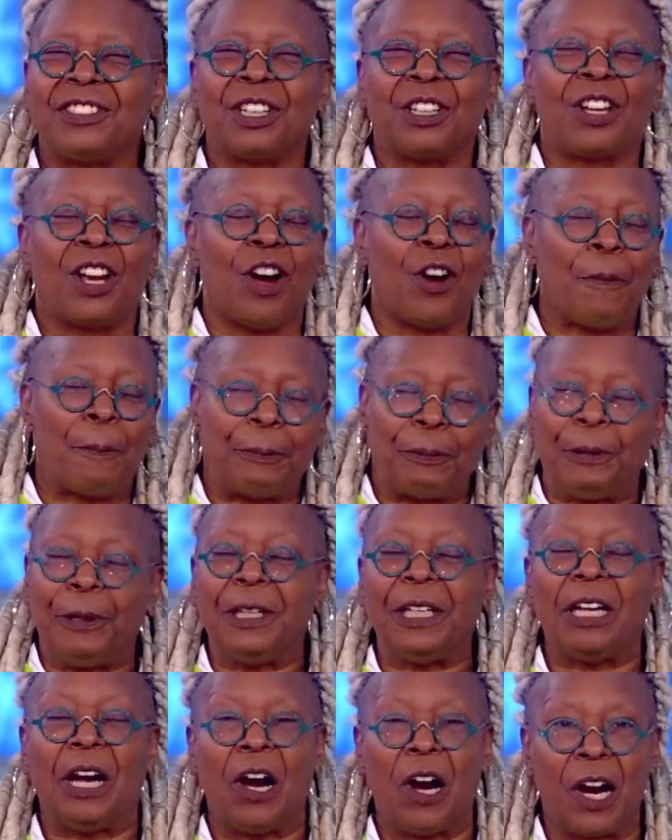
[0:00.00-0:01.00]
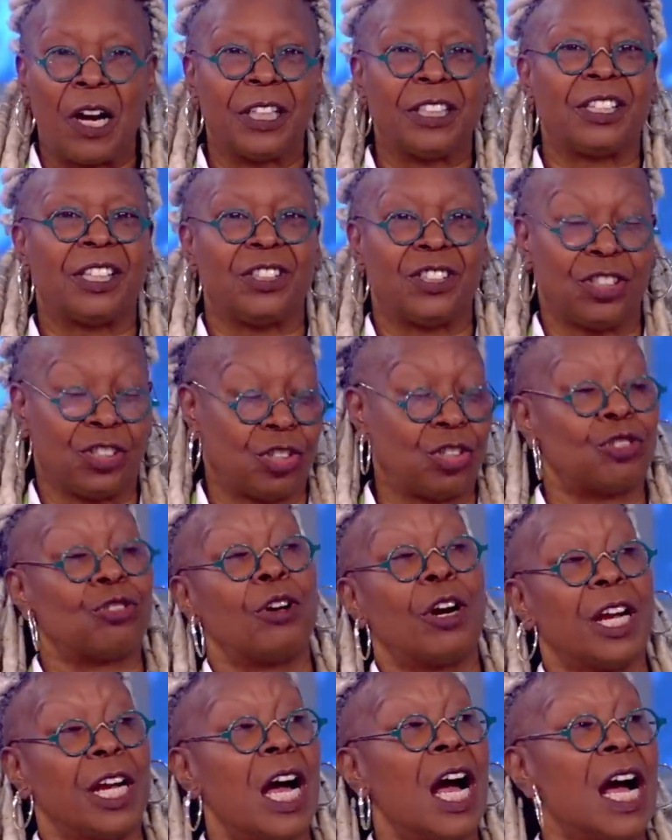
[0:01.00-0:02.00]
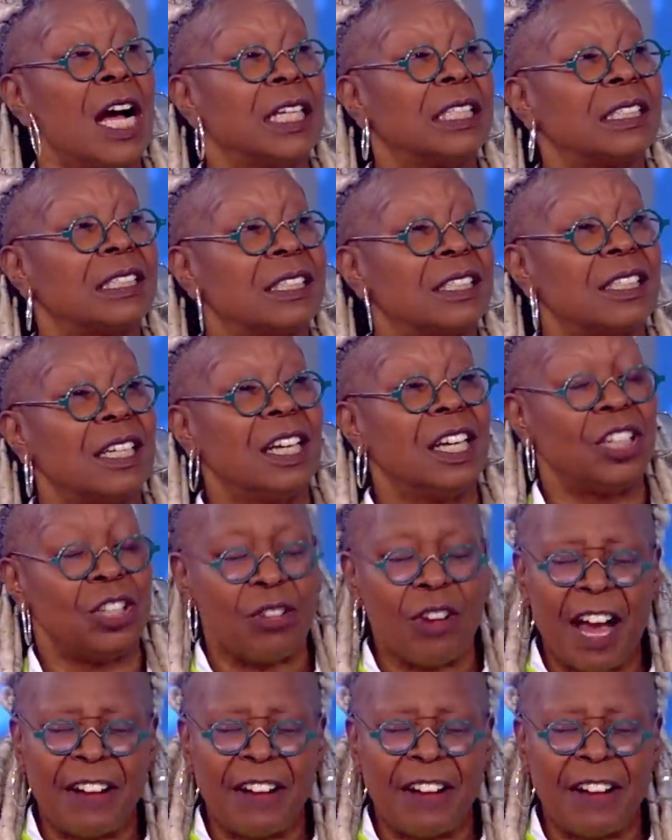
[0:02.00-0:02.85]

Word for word: to go pretty hard to destroy us. Fair enough. You